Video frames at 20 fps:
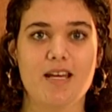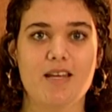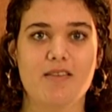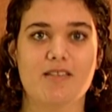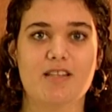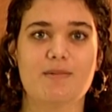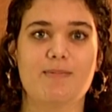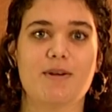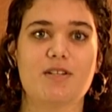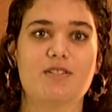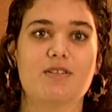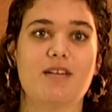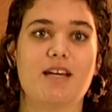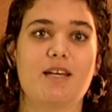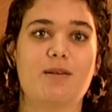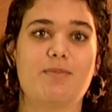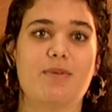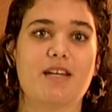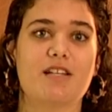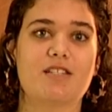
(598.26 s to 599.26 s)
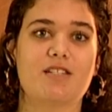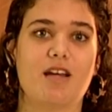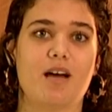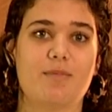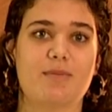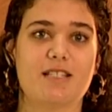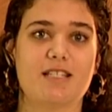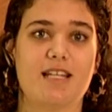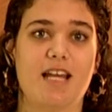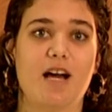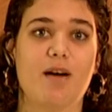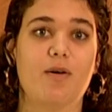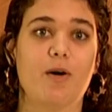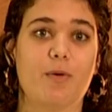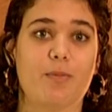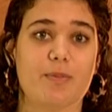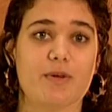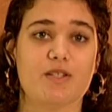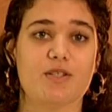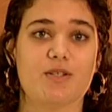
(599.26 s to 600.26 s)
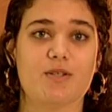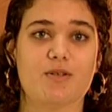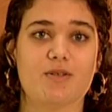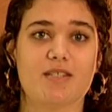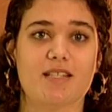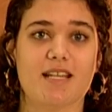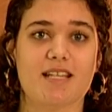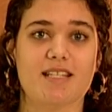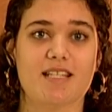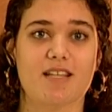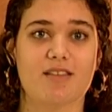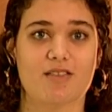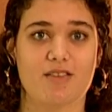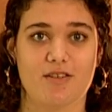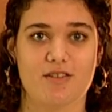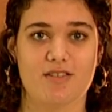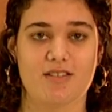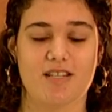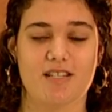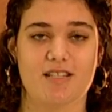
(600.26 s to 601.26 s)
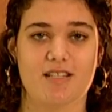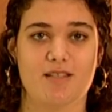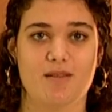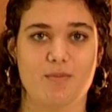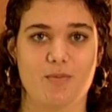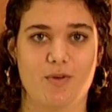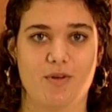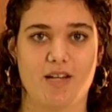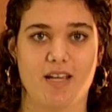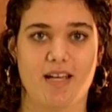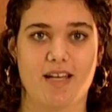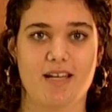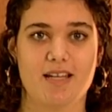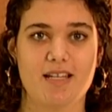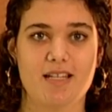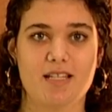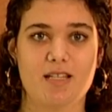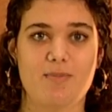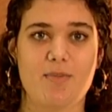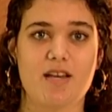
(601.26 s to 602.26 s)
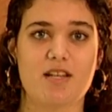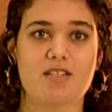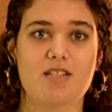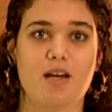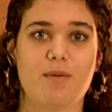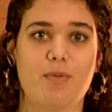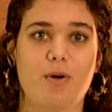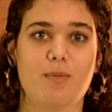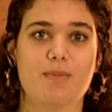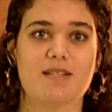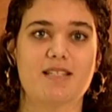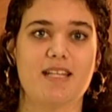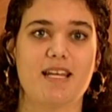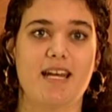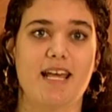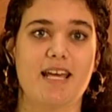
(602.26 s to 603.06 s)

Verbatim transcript: The Special Ed Bake Shop is now open Tuesdays and Thursdays in the morning. The bake shop opens at